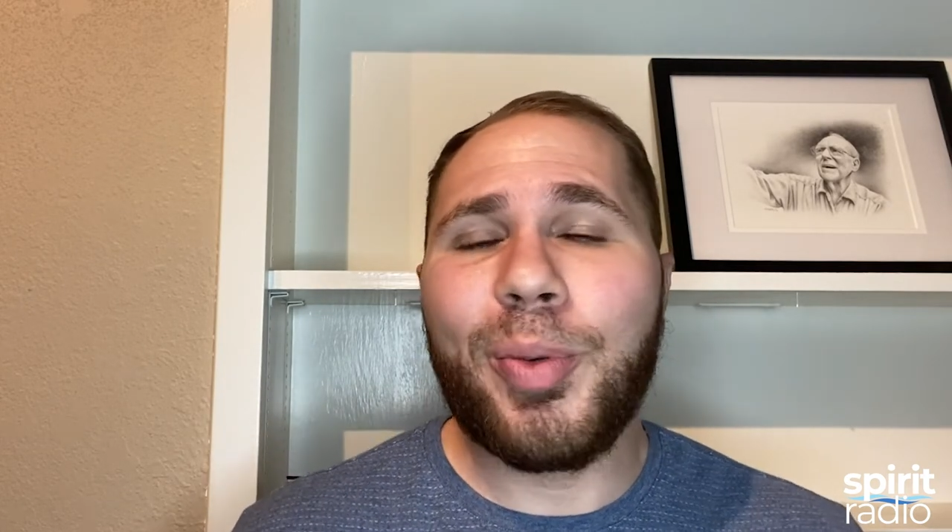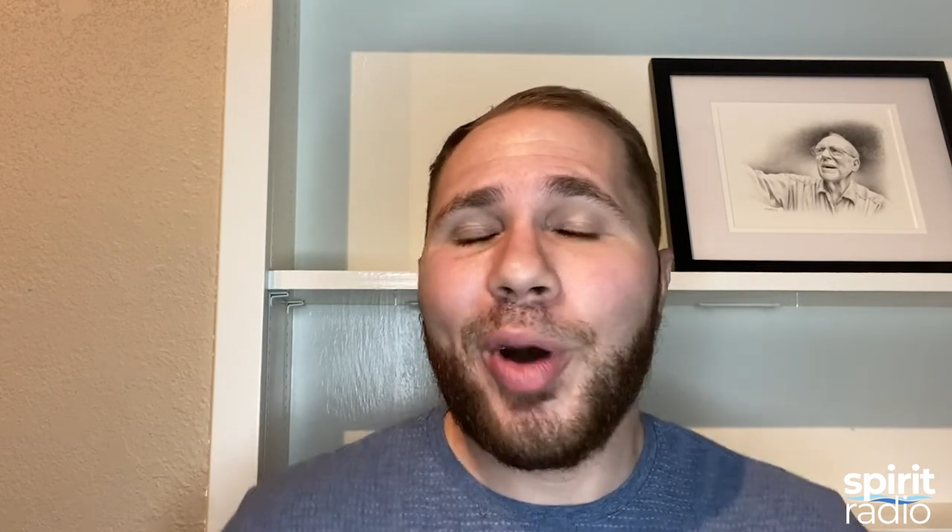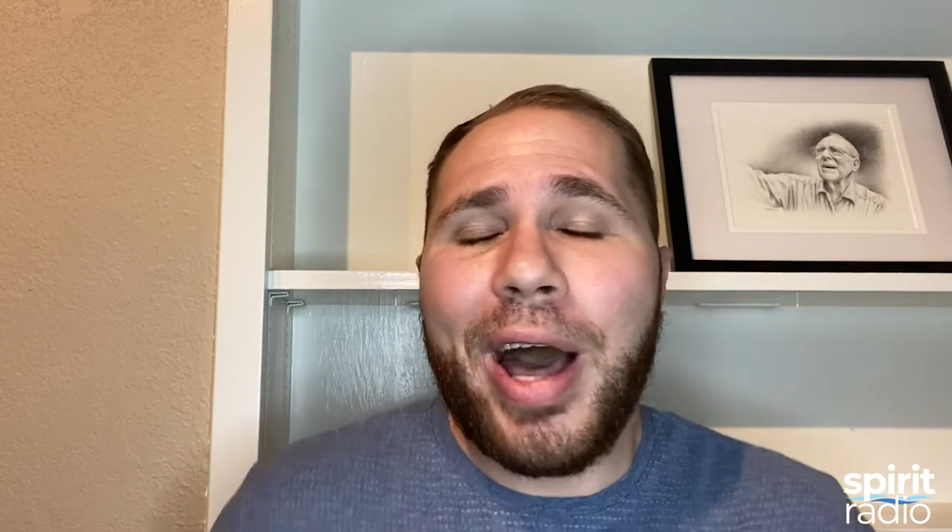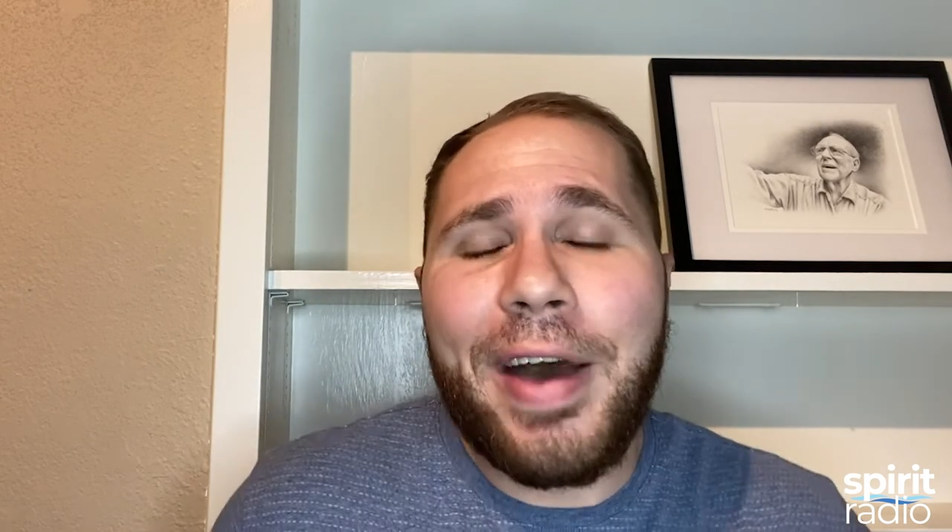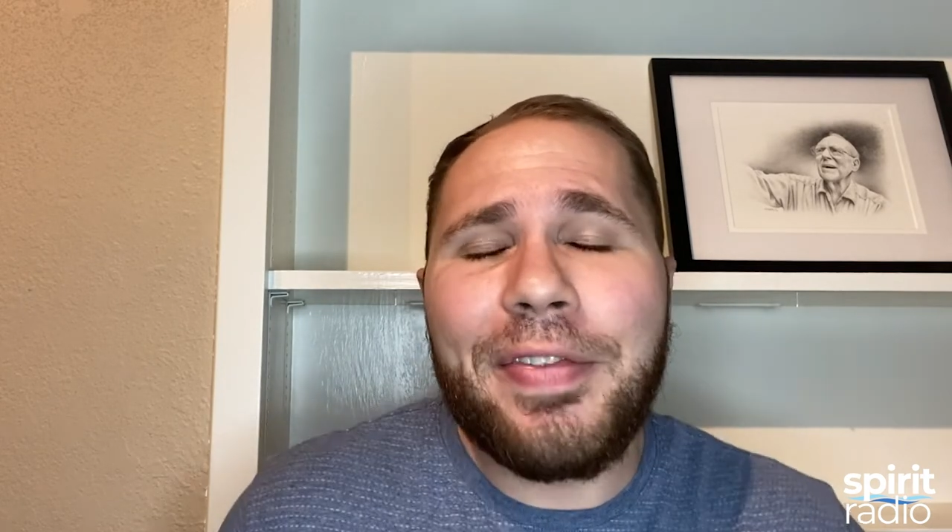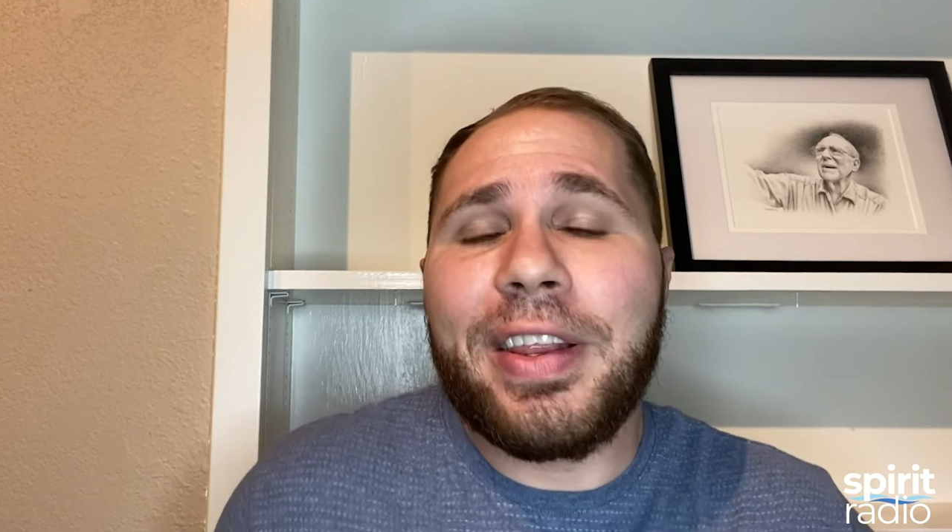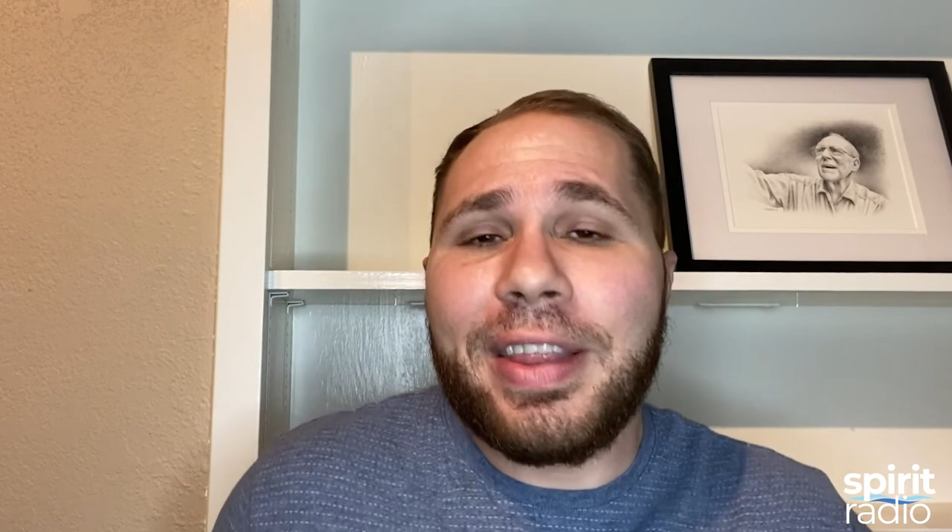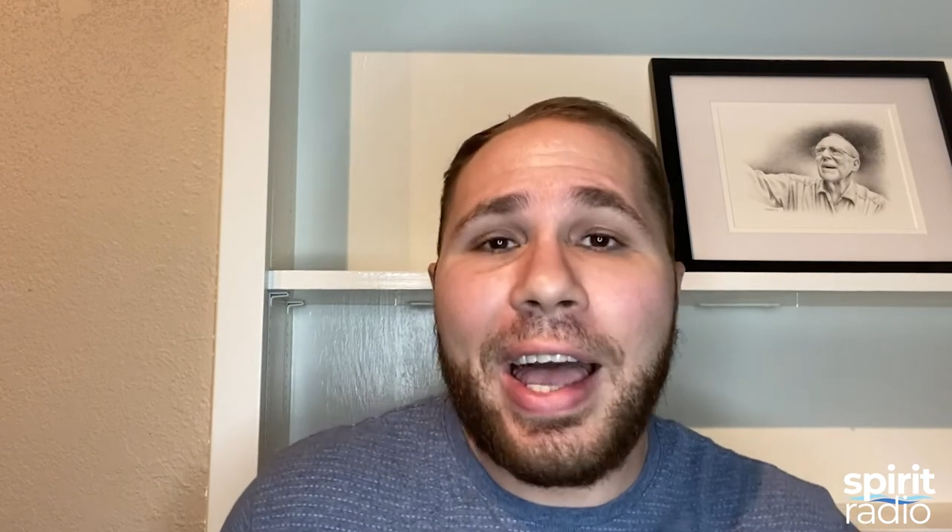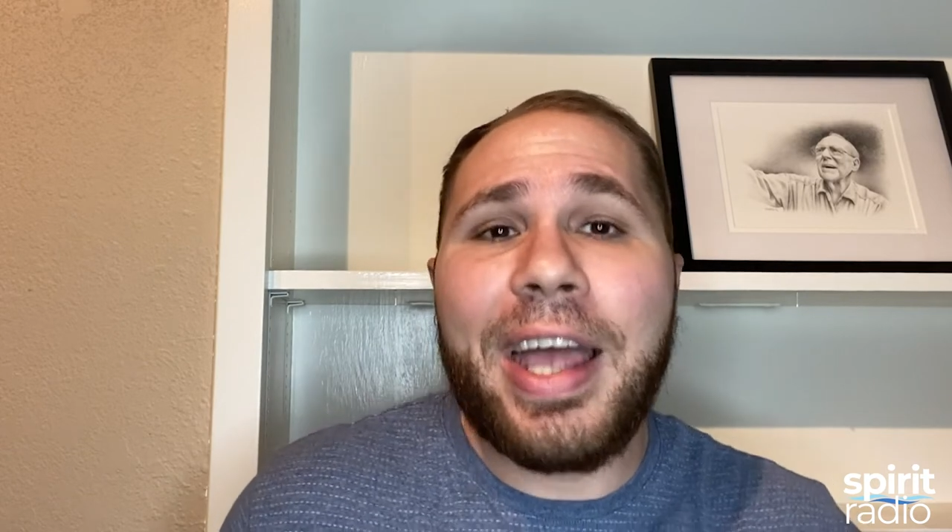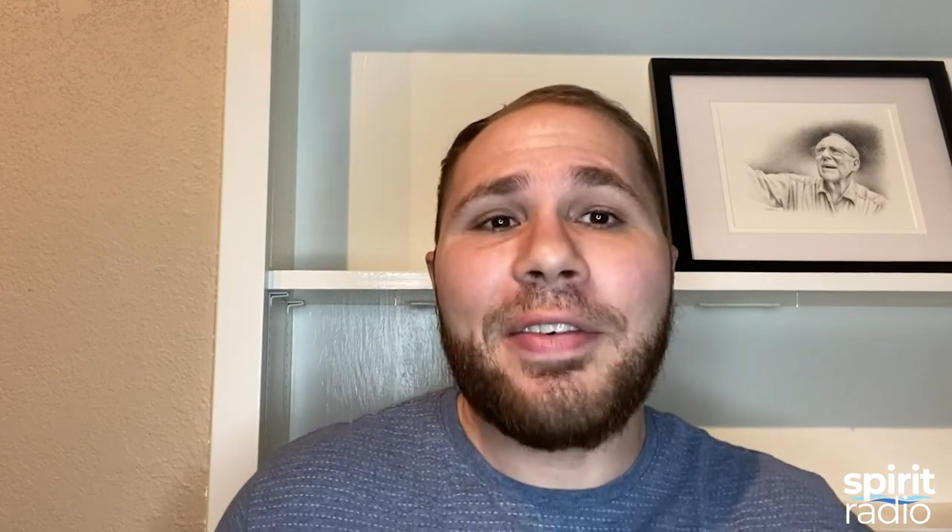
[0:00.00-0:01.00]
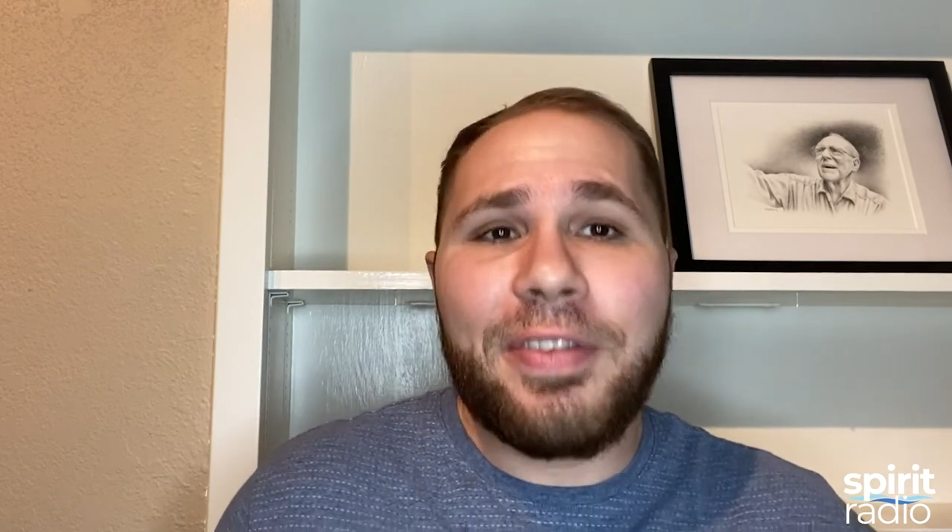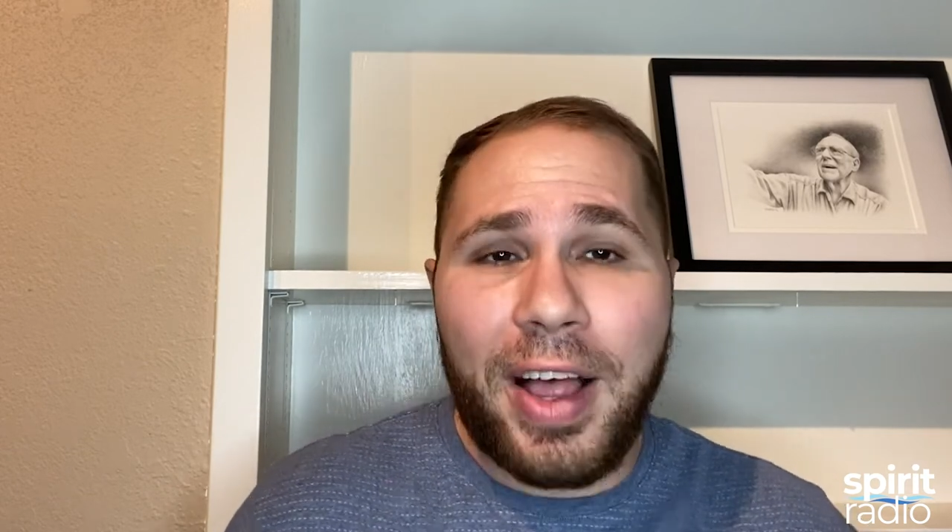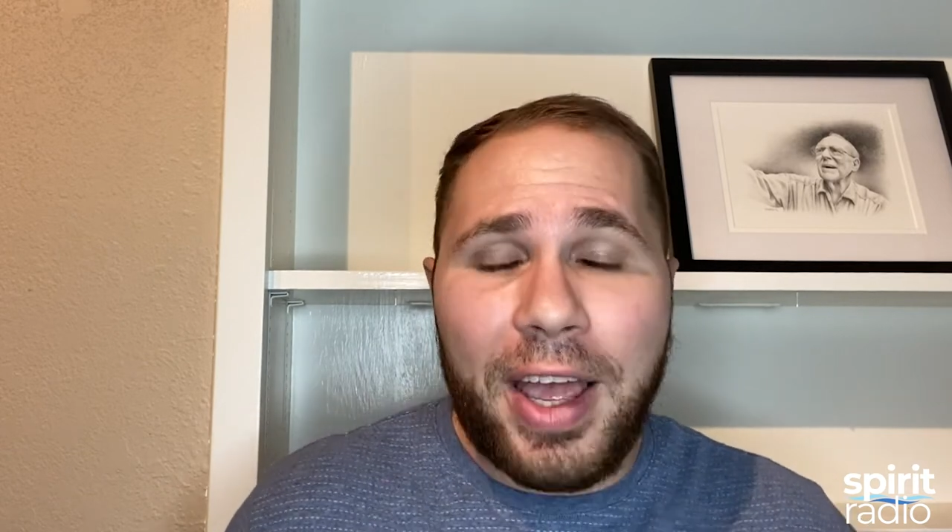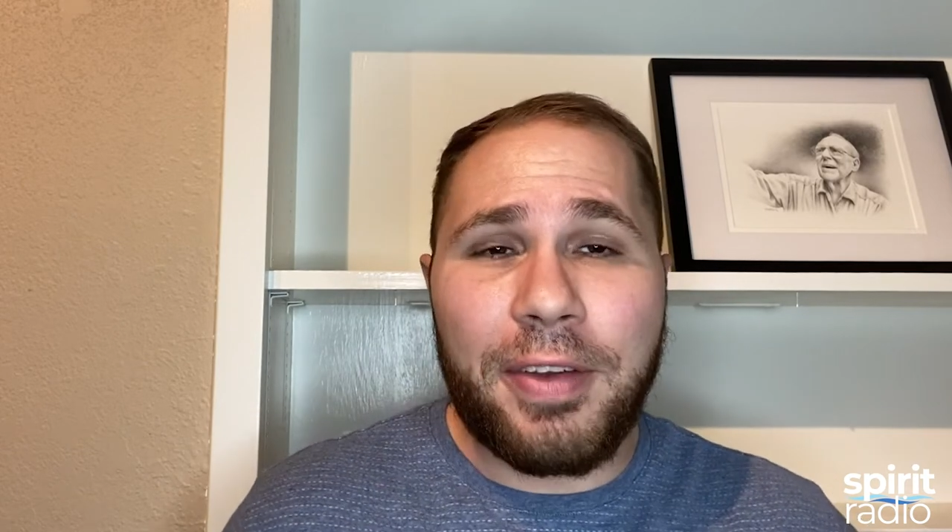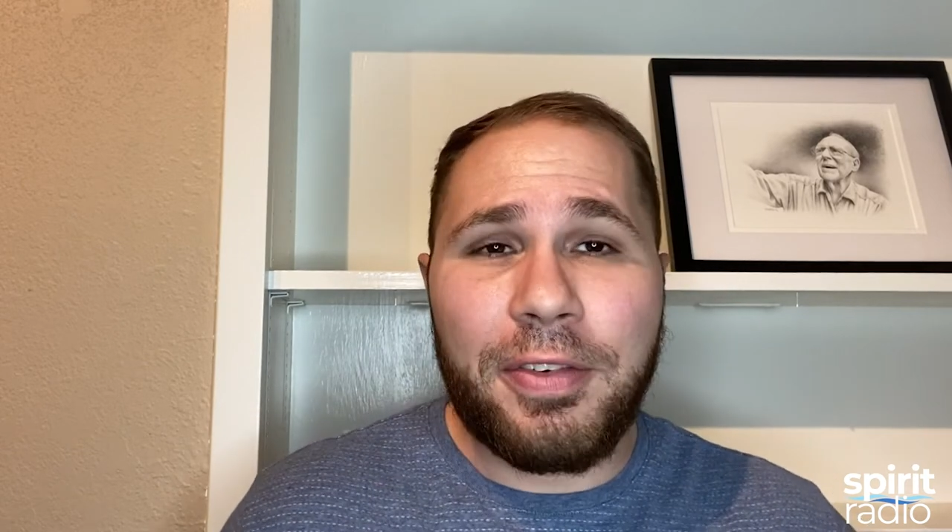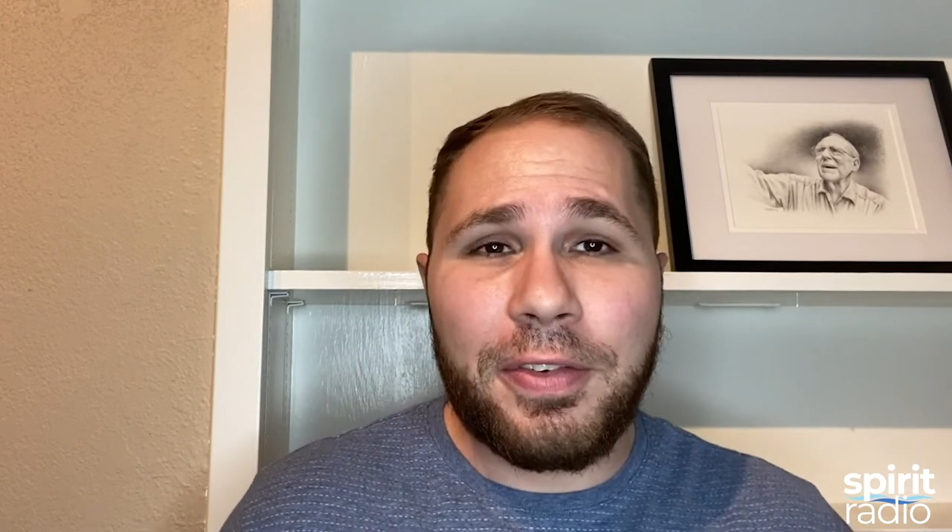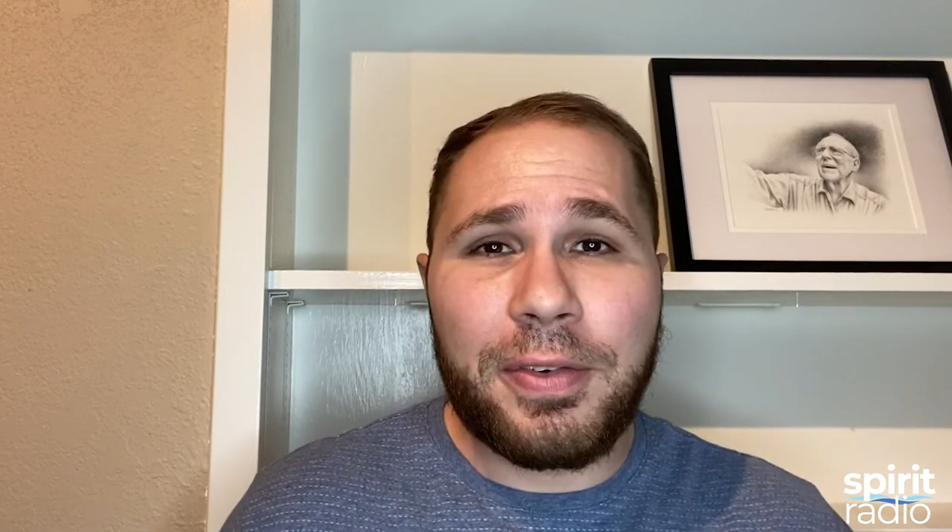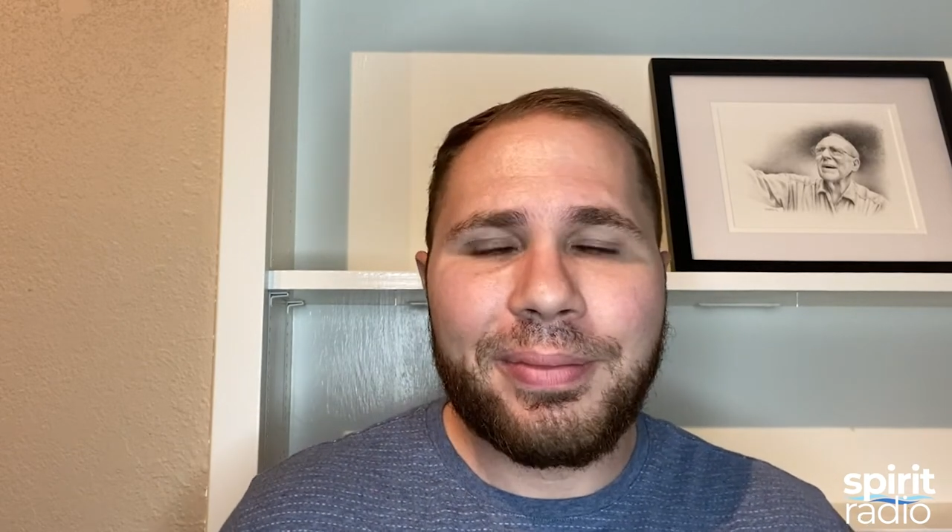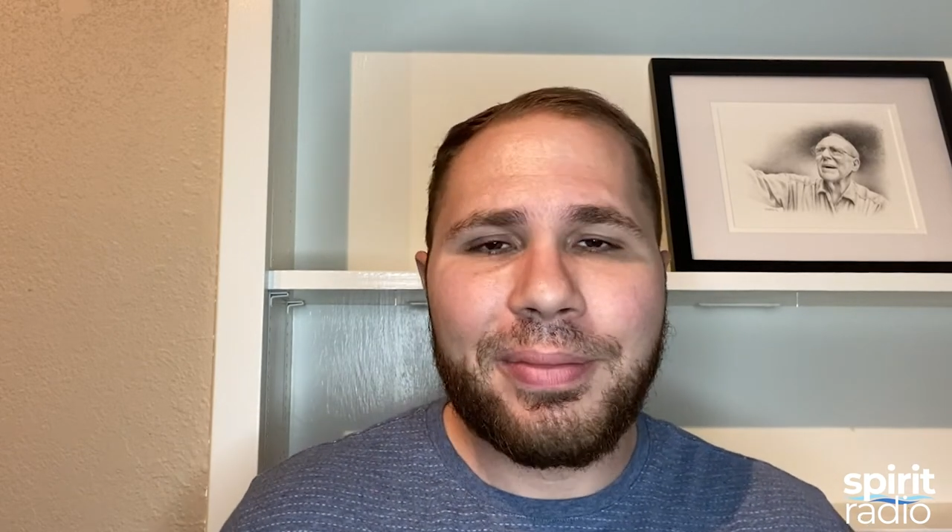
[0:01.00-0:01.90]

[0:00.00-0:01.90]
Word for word: will have the light of life.